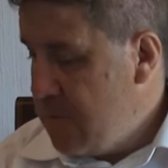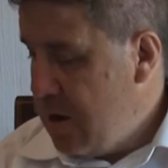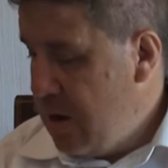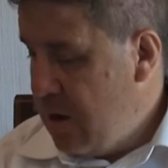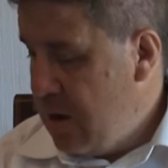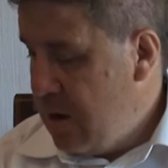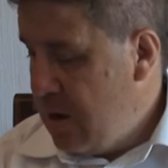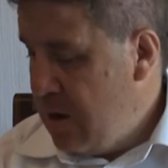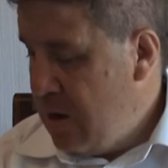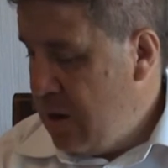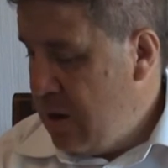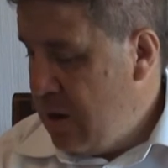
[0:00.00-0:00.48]

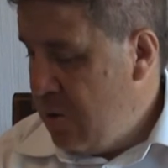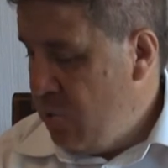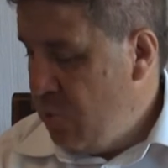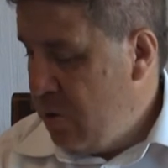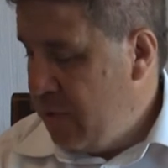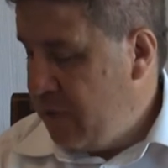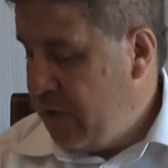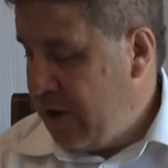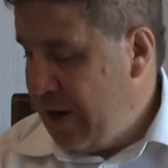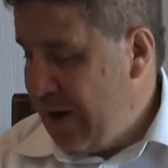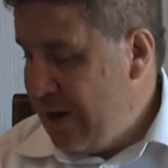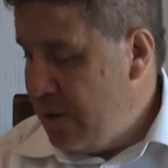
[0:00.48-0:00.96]
uh,
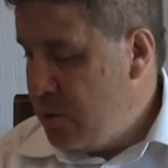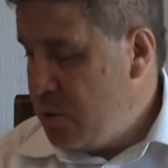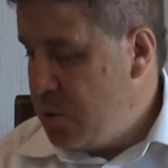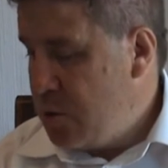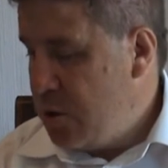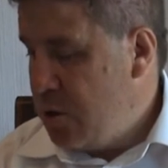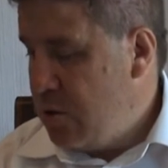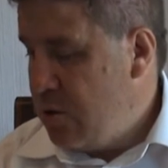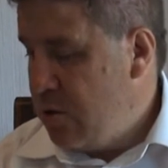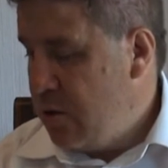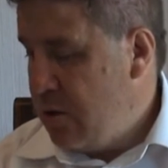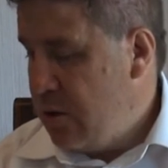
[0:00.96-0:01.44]
we've
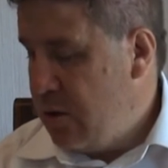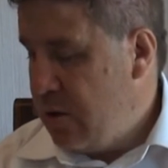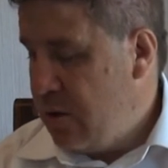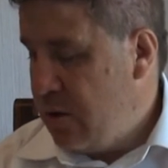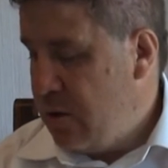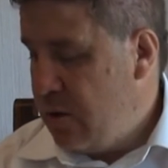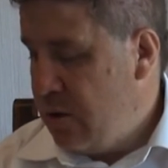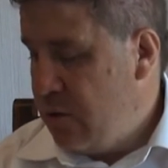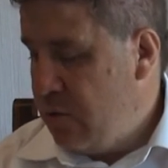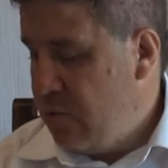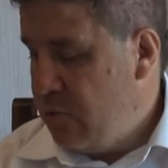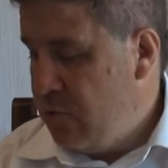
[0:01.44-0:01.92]
countered
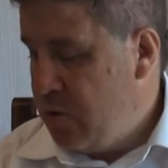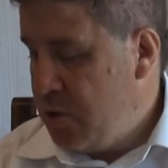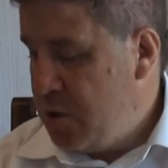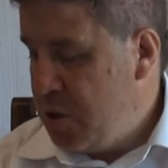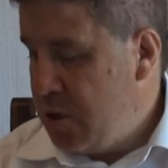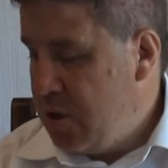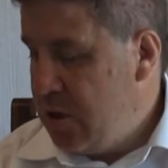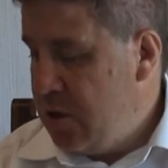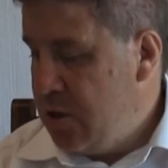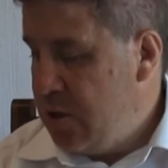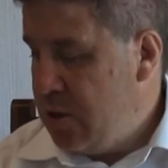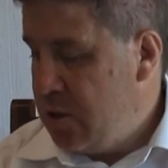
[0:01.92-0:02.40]

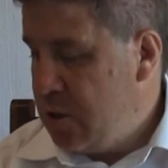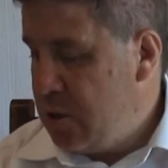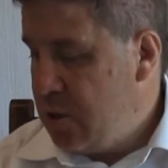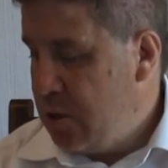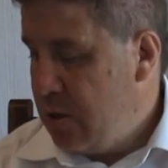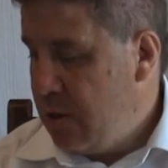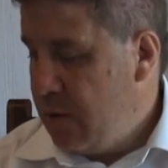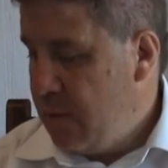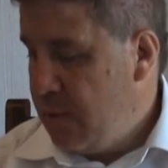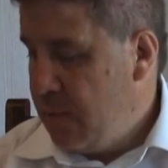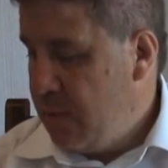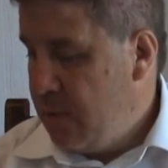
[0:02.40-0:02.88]

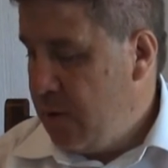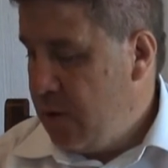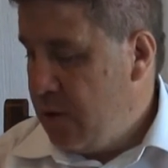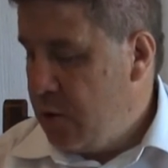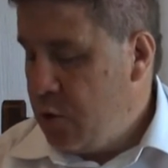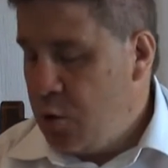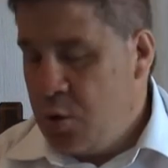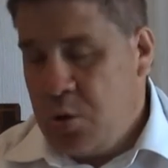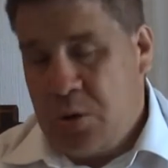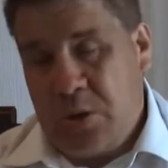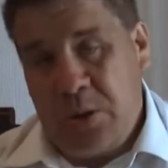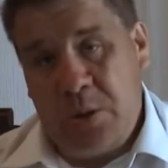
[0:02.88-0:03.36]
Rashid's
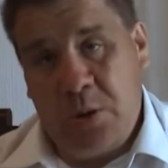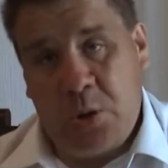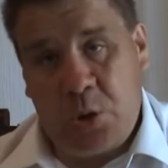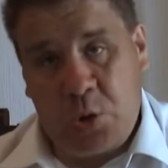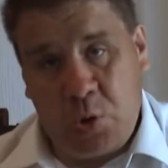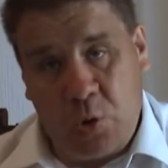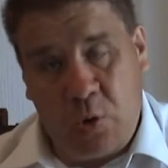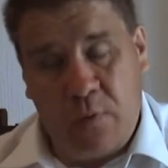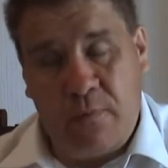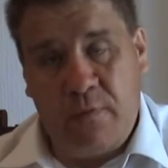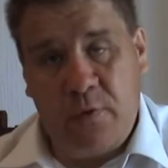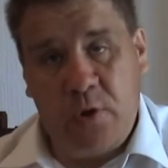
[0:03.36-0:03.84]
using the
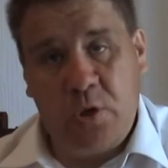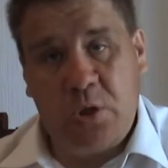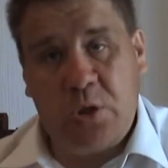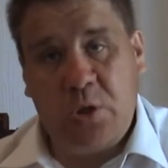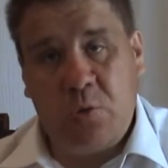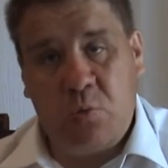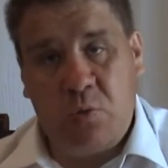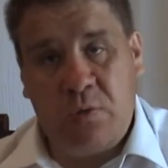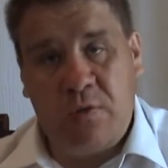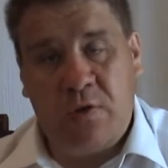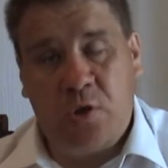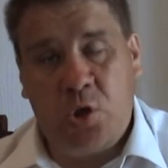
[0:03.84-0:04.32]
sword
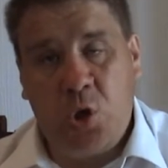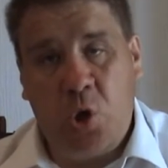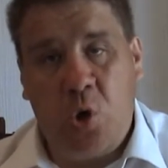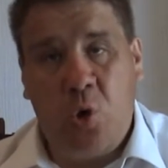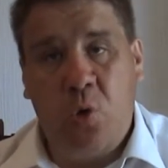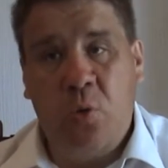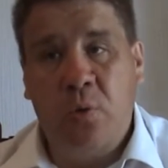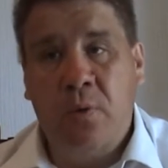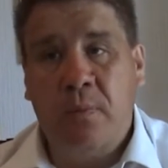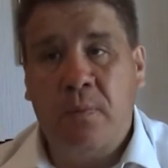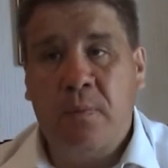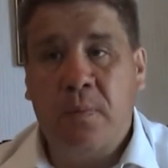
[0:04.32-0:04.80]
verses, we've
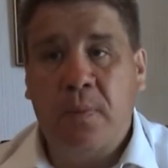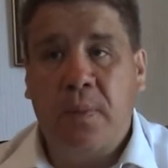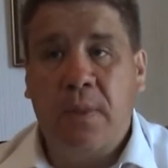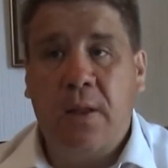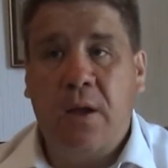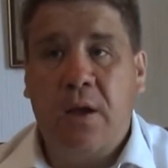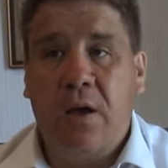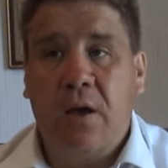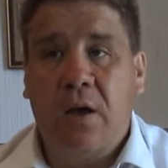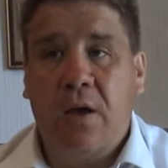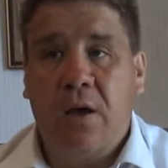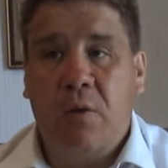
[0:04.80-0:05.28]
shown
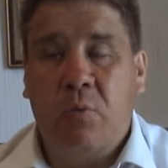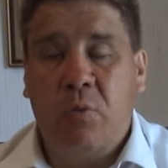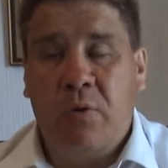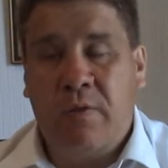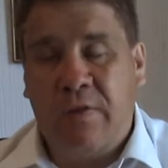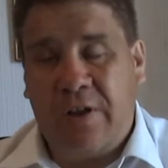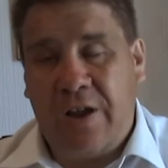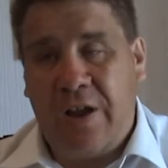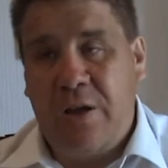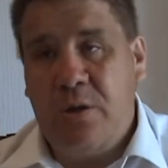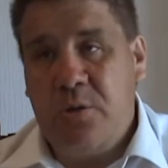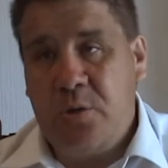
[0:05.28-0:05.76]
we
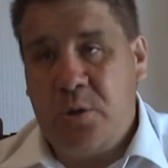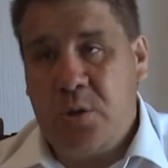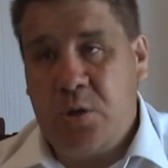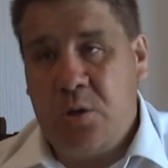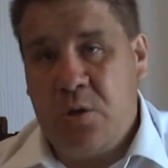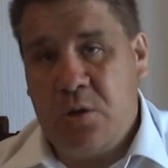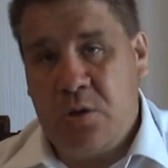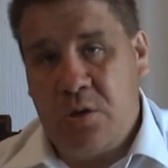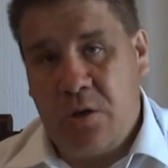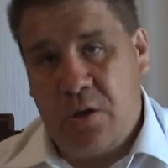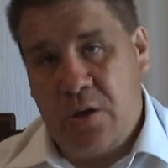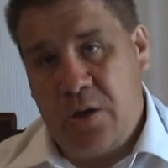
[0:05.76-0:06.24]

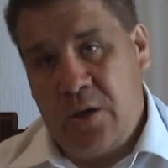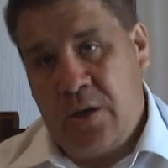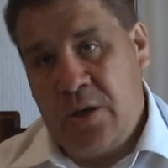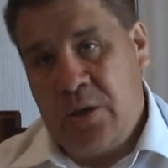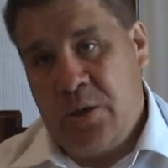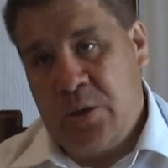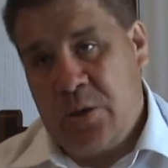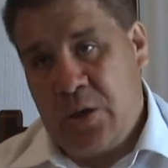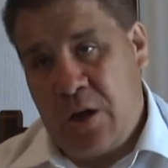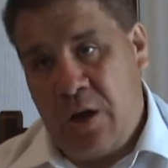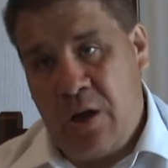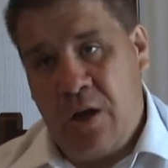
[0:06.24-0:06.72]
countered
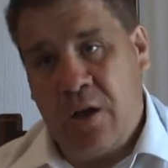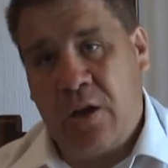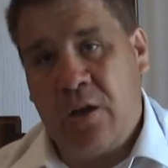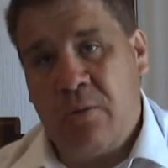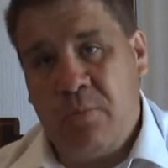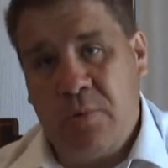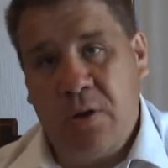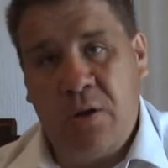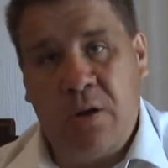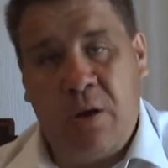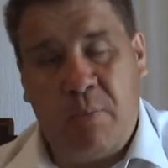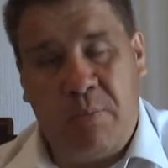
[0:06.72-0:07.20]
his
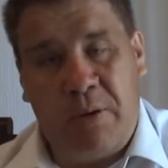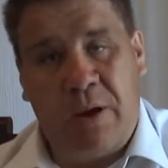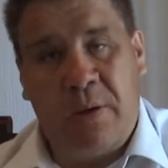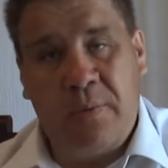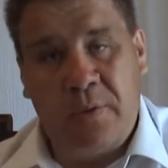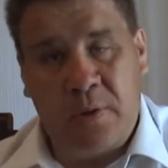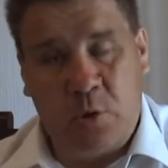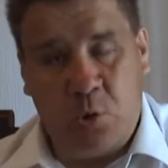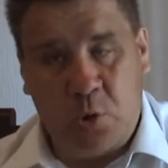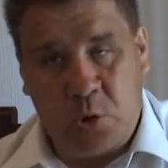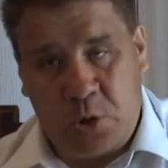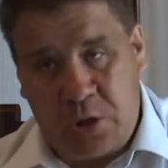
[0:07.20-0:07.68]
argument
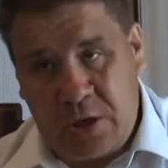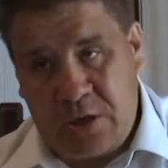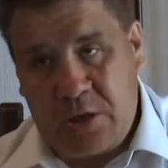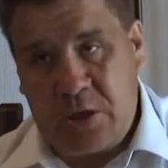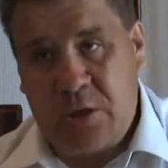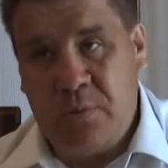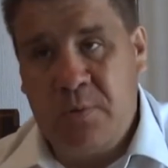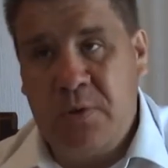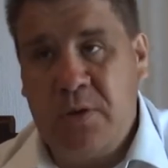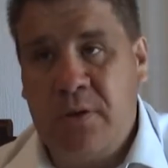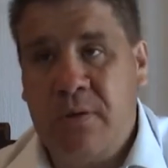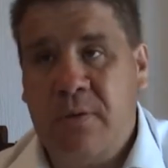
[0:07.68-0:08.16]
about the Old
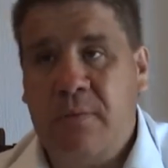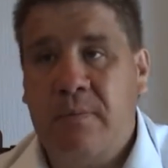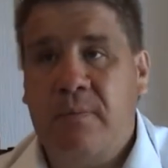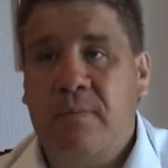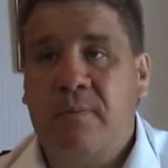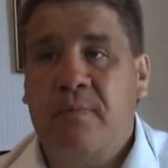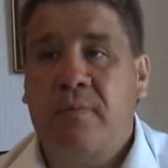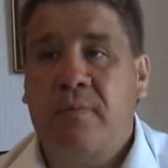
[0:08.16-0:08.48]
Testament,